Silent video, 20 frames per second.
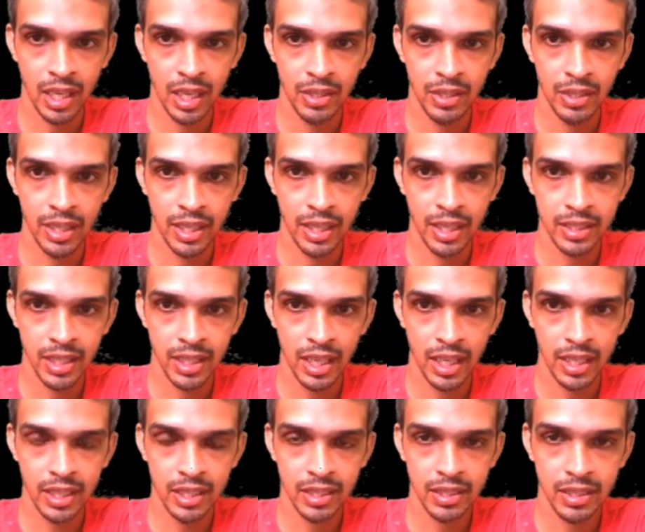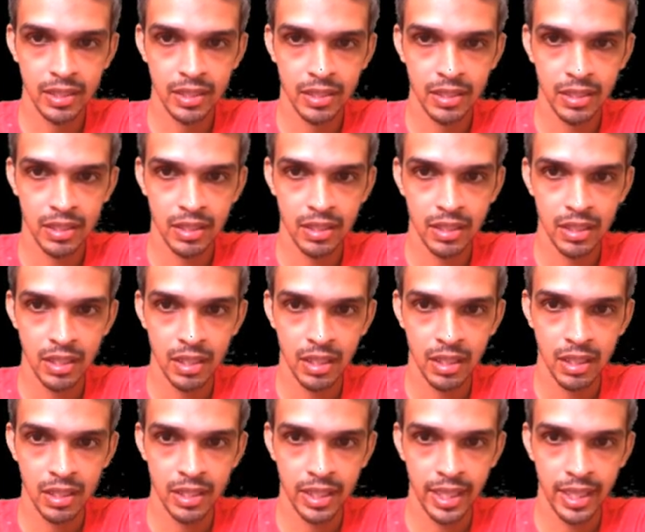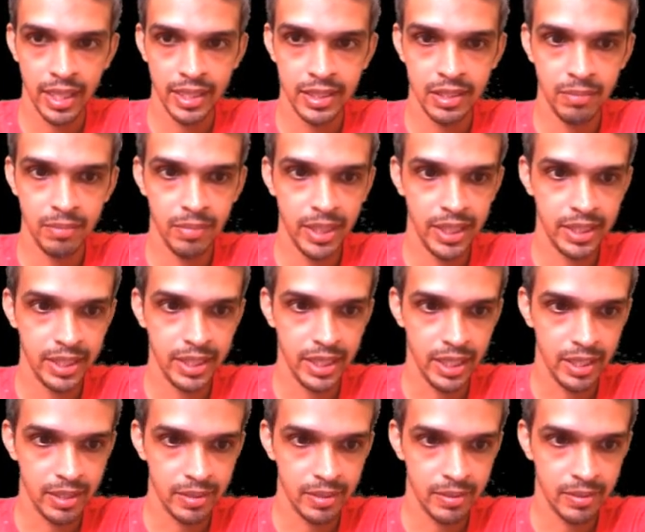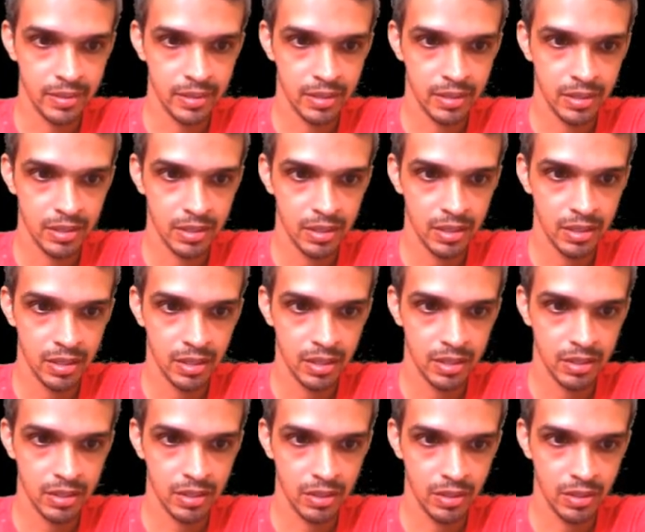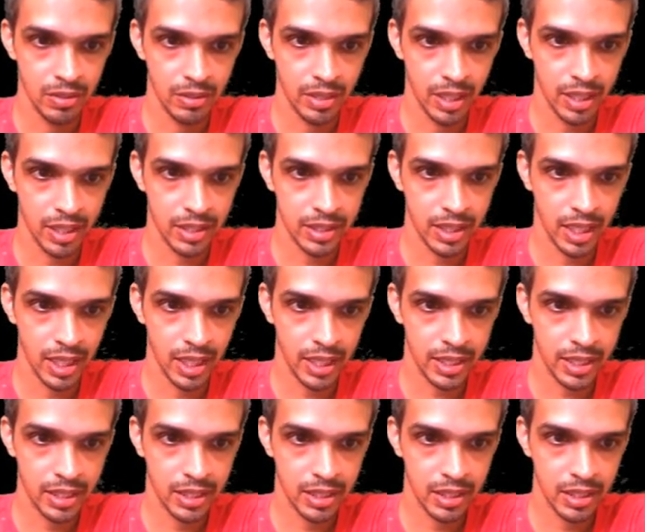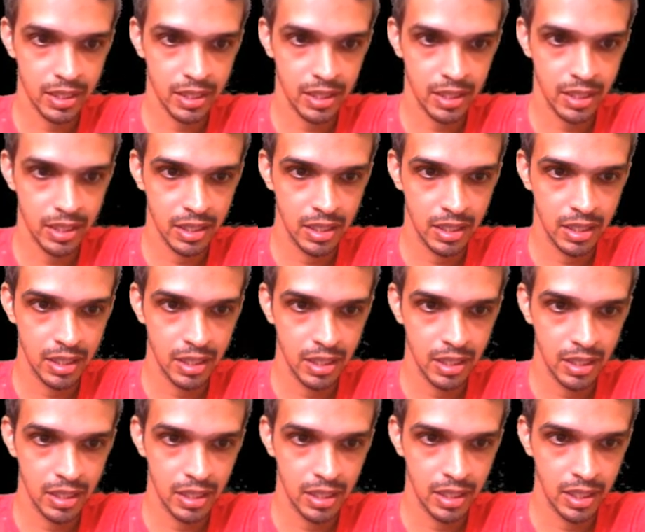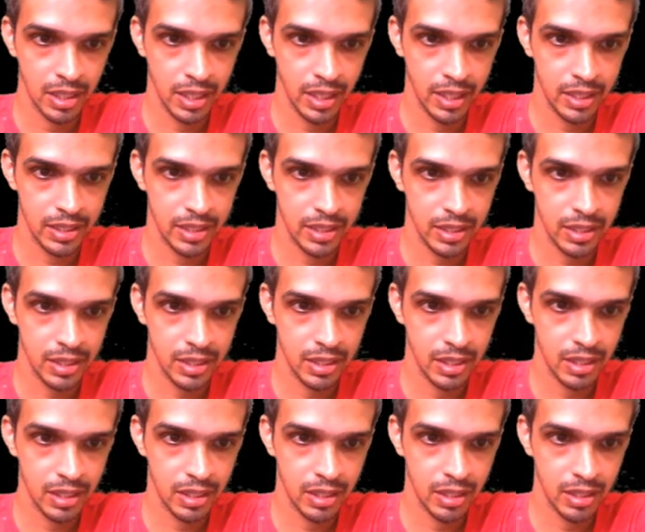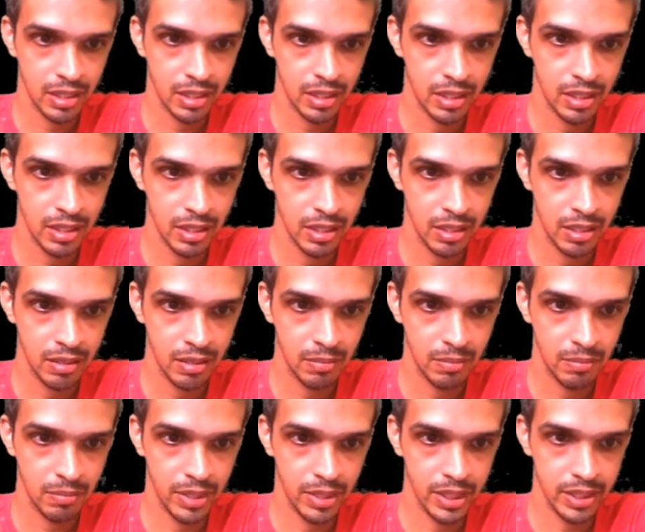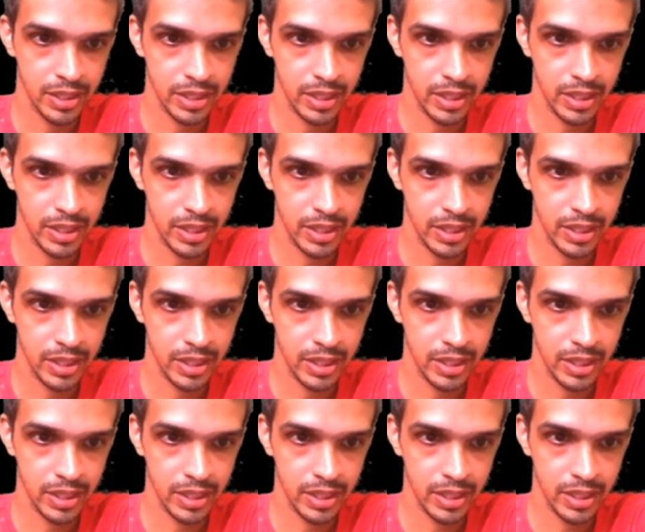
can select the edge BC. So you can select edge BC.